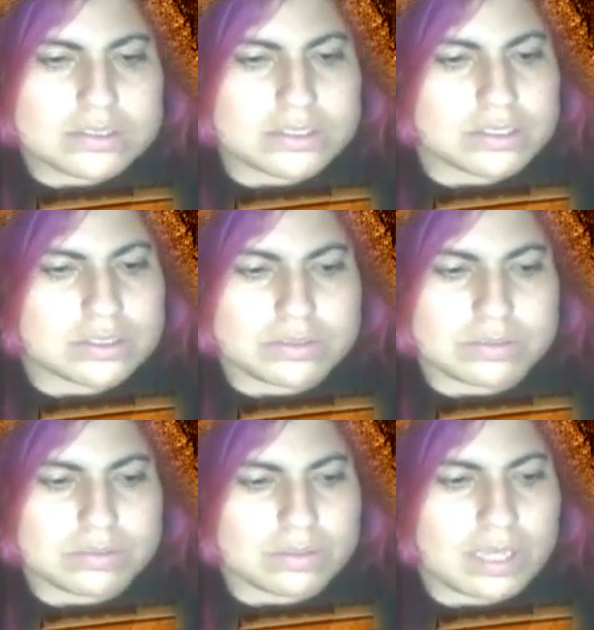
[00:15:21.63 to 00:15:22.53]

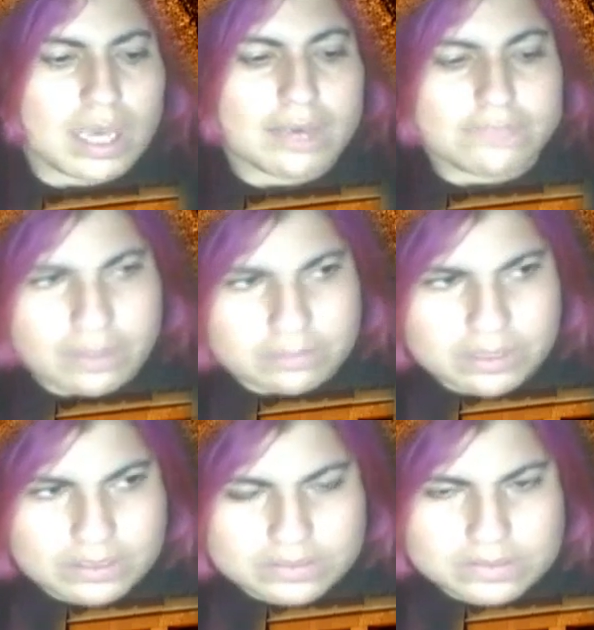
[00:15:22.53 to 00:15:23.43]
To have
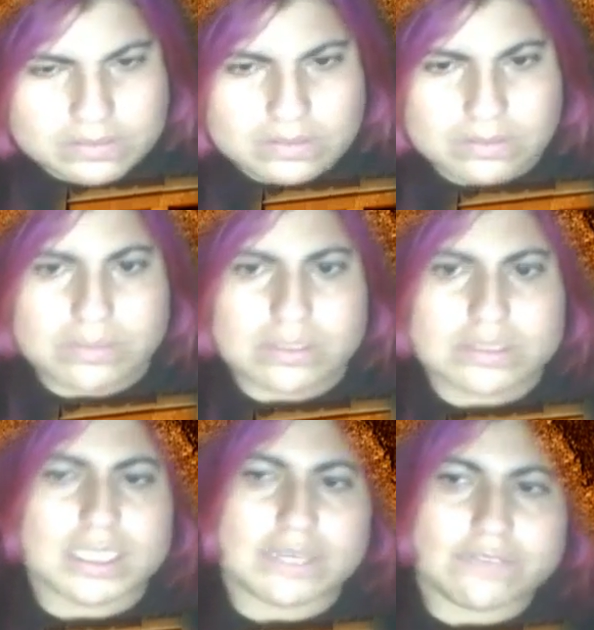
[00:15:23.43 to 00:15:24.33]
families,
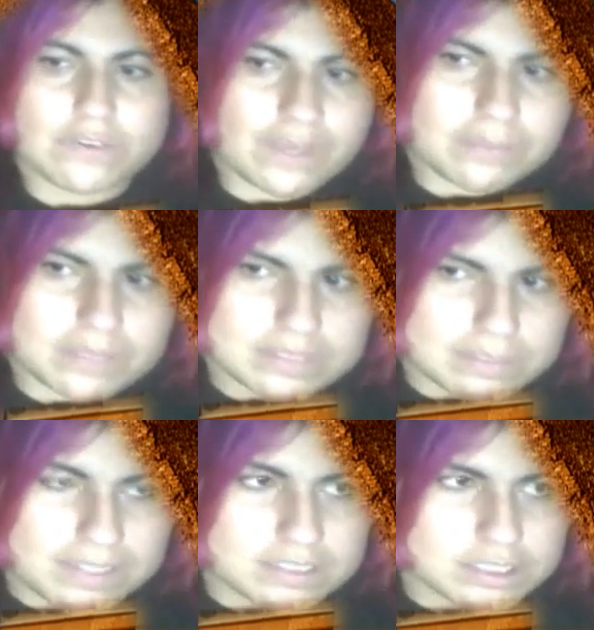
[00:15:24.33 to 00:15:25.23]
to give our families the
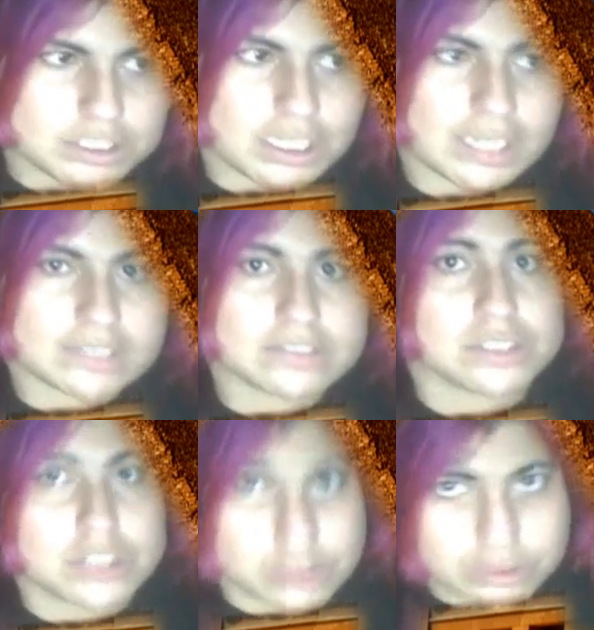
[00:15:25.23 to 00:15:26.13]
best chance, or
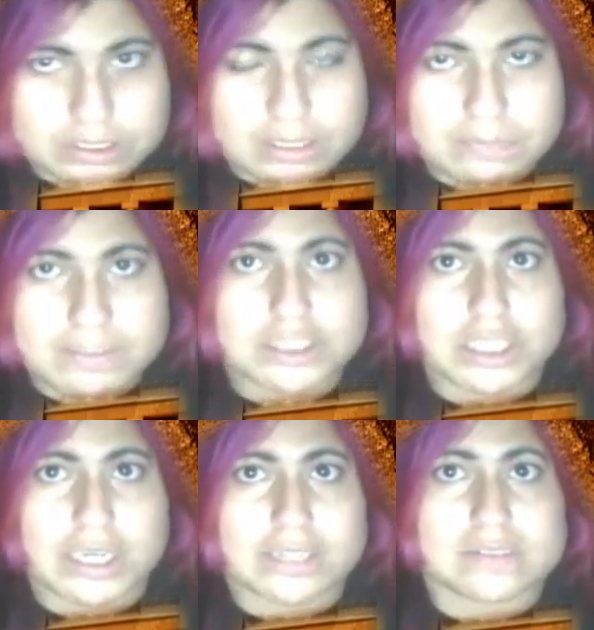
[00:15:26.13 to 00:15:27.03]
children the best
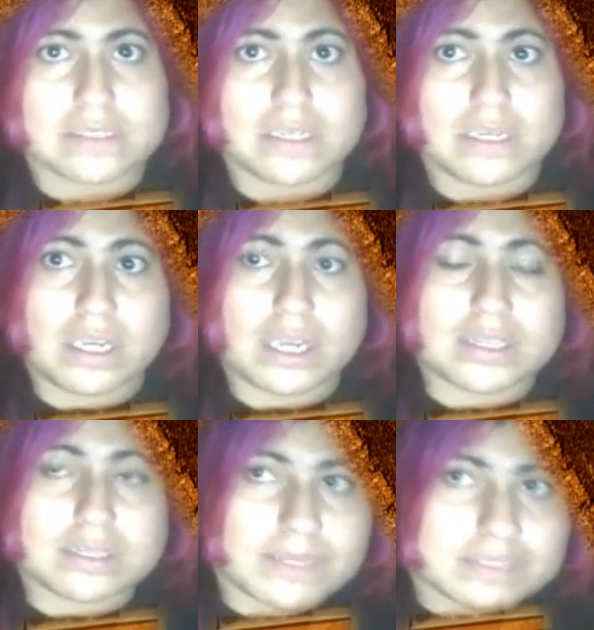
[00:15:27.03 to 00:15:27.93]
chance,
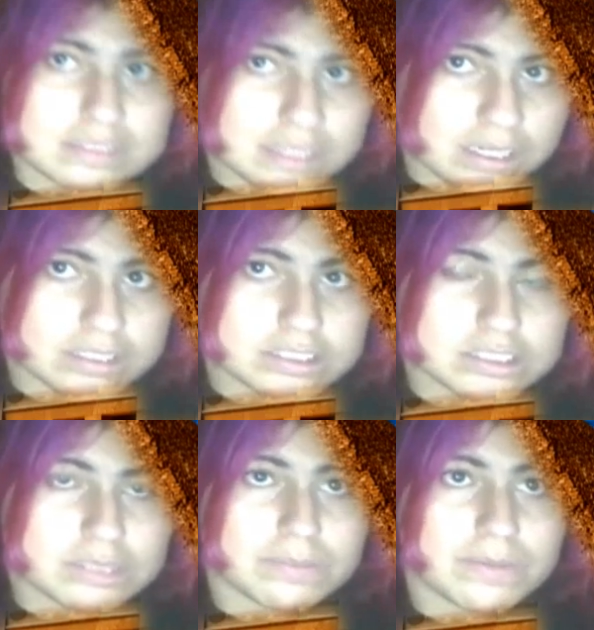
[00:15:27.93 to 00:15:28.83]
and the best knowledge
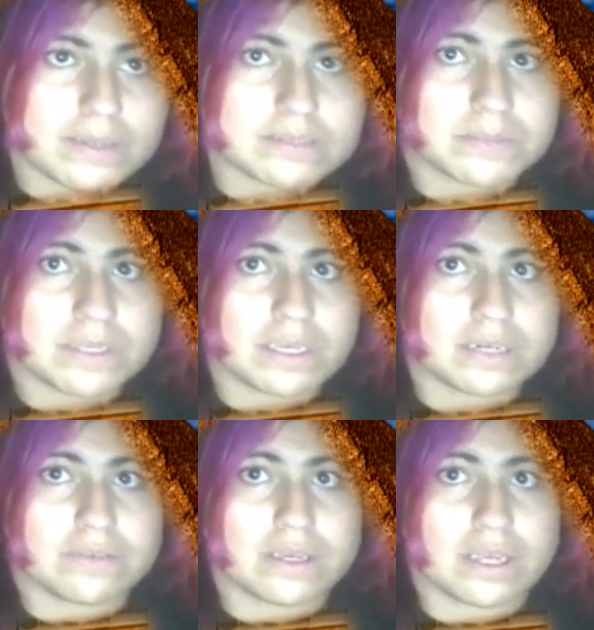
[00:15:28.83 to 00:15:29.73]
that we could possibly
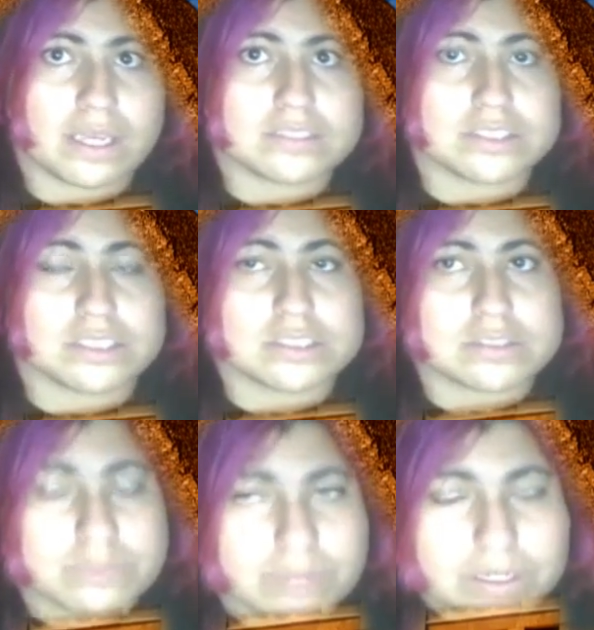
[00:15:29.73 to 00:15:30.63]
give, and just
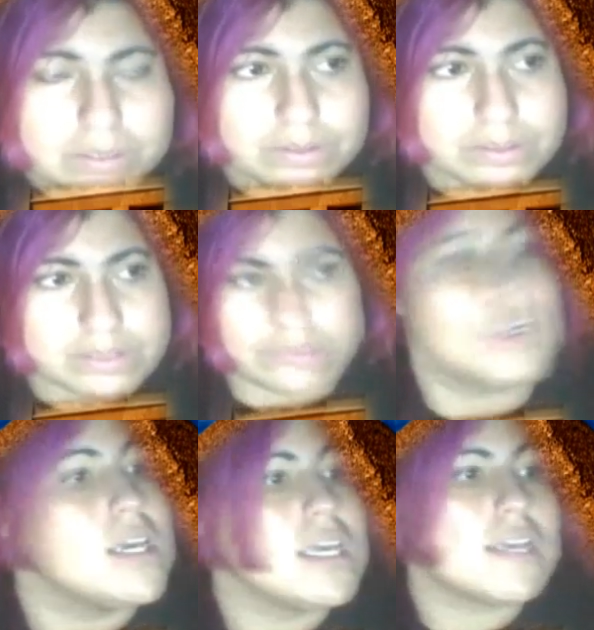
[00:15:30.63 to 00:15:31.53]
to grow. If,
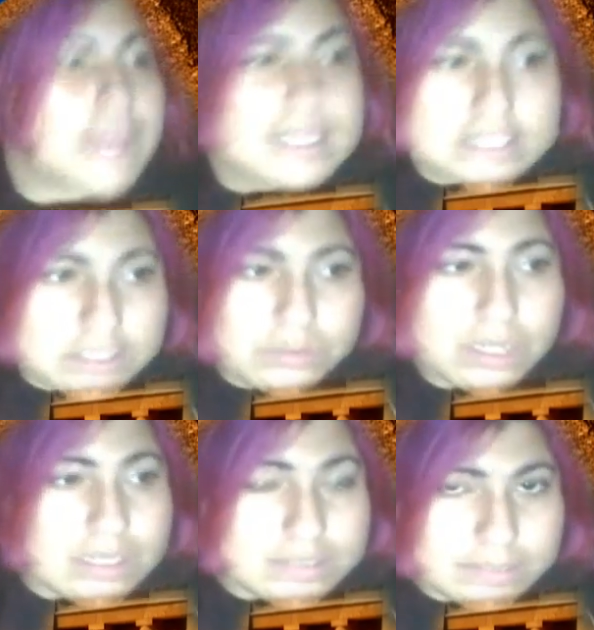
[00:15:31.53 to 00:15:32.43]
if that's the true
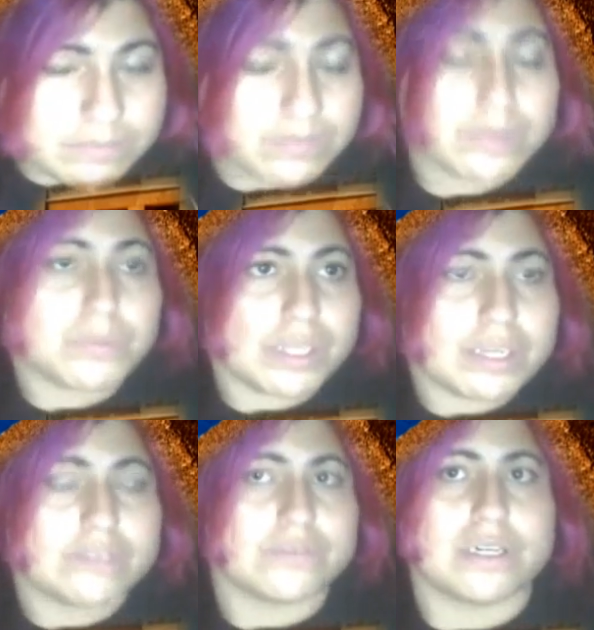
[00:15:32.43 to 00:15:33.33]
concept of what we're
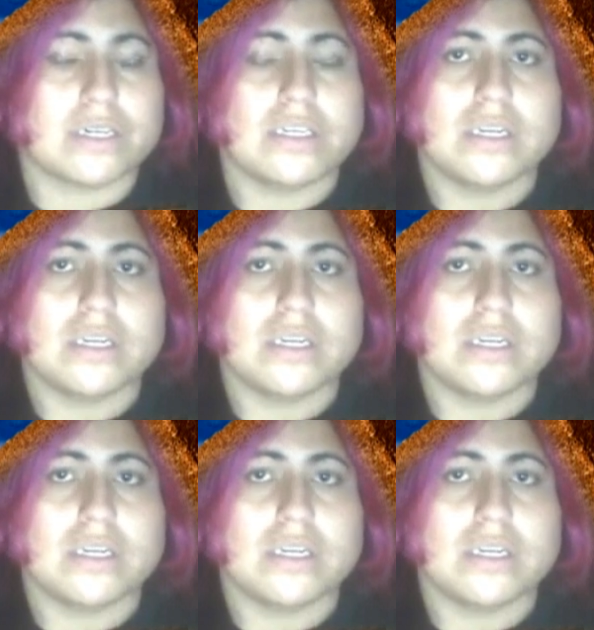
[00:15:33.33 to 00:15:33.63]
here for,